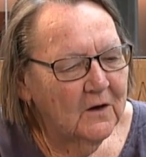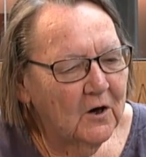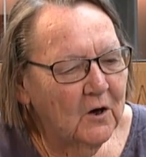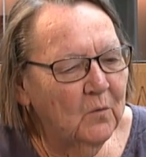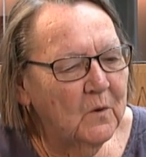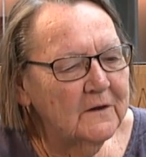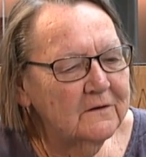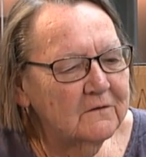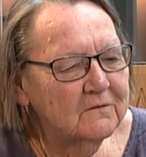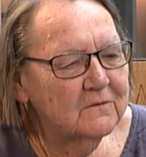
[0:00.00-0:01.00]
I want,
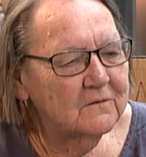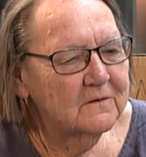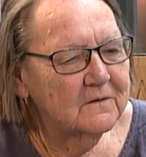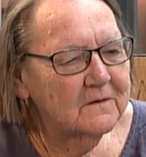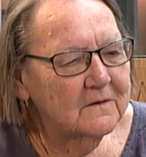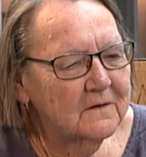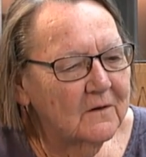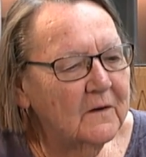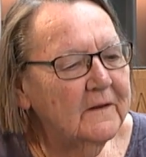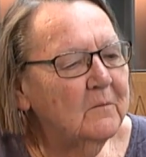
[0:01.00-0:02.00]

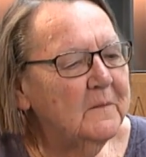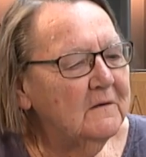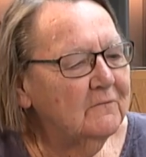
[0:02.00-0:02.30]
and I've been